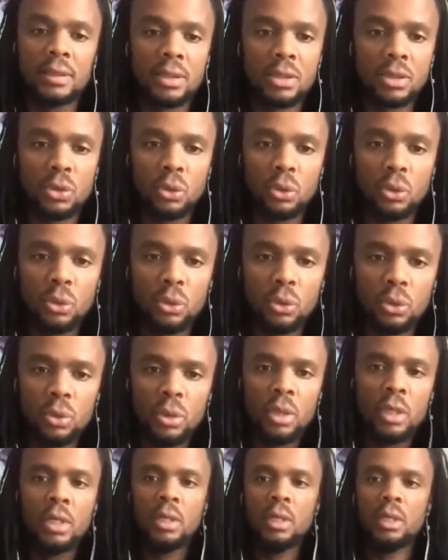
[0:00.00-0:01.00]
So
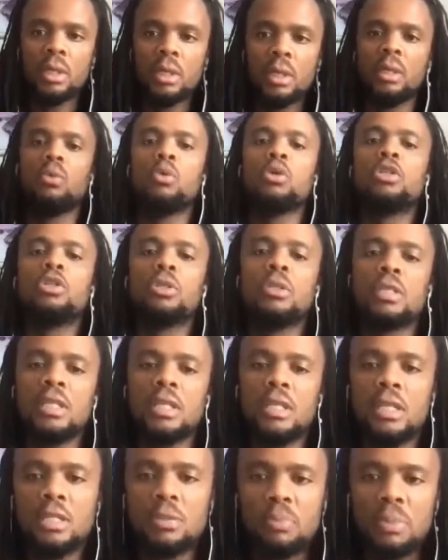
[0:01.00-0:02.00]
what you
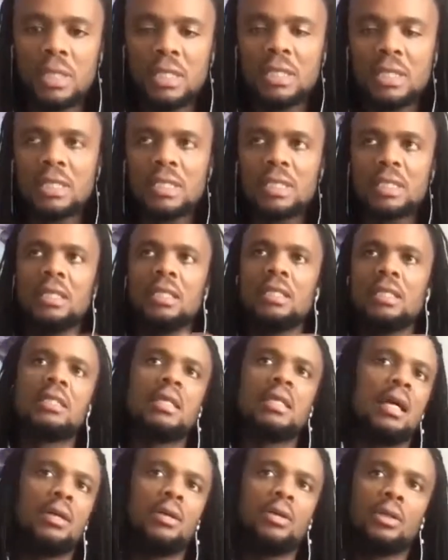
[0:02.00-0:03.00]
see is businesses
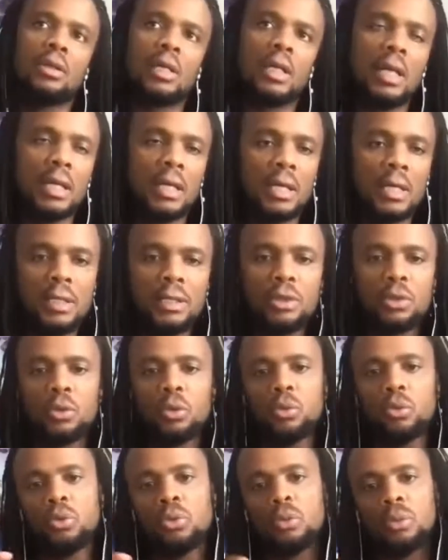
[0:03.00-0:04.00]
are not likely
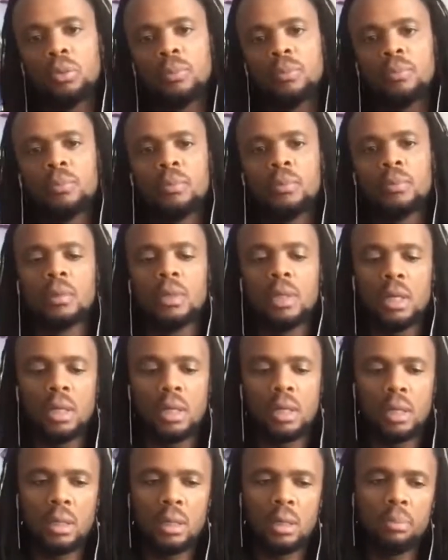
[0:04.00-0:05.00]
to
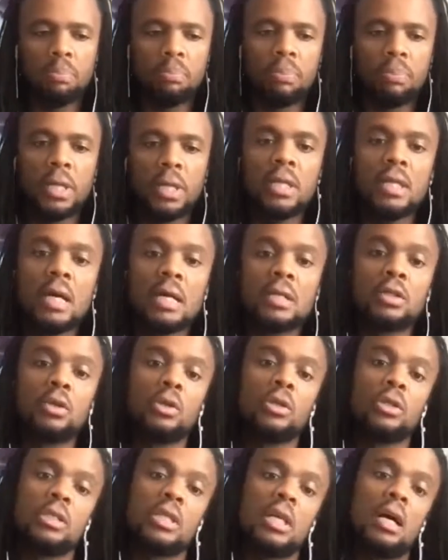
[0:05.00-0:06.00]
pay that
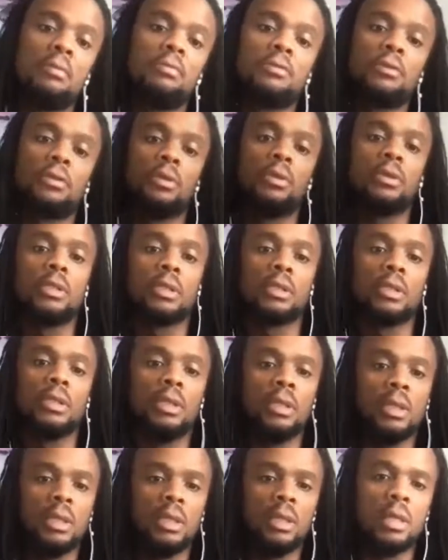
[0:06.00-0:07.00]
cost upfront,
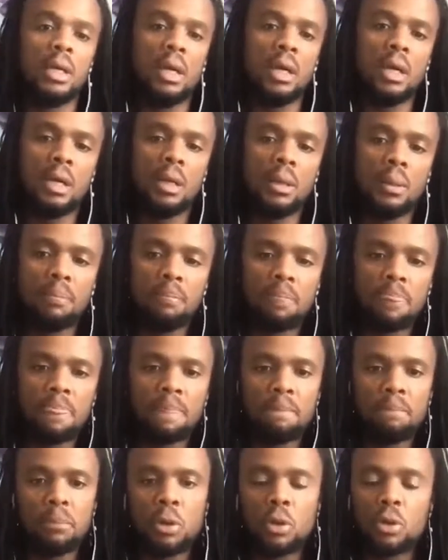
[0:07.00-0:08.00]

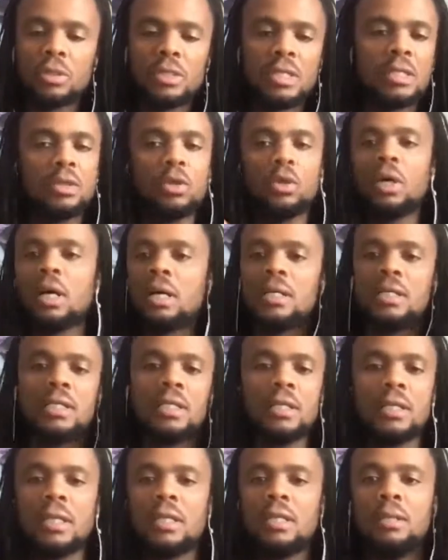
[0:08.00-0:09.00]
because there's no guarantee
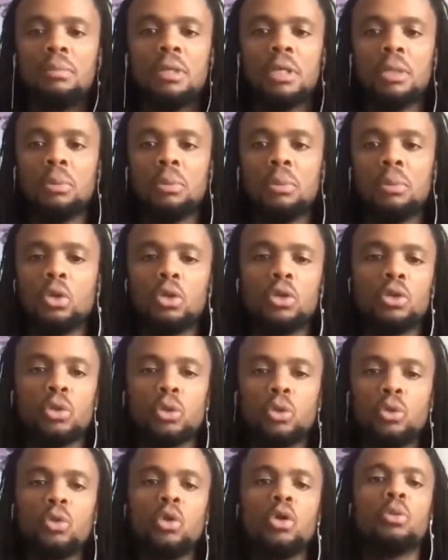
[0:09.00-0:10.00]
that they'll be able
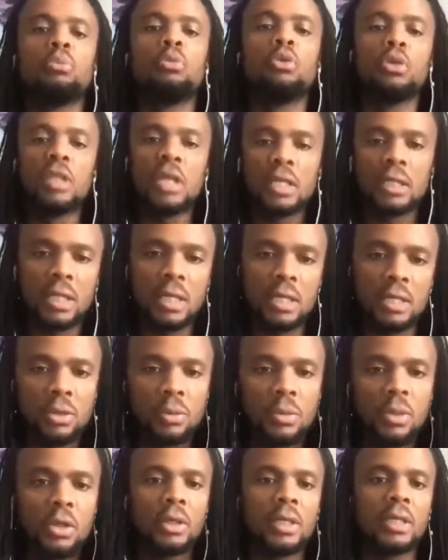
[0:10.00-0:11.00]
to onboard that
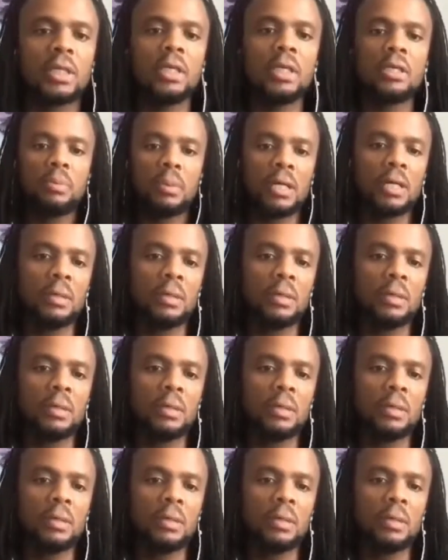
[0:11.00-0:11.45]
customer or get that money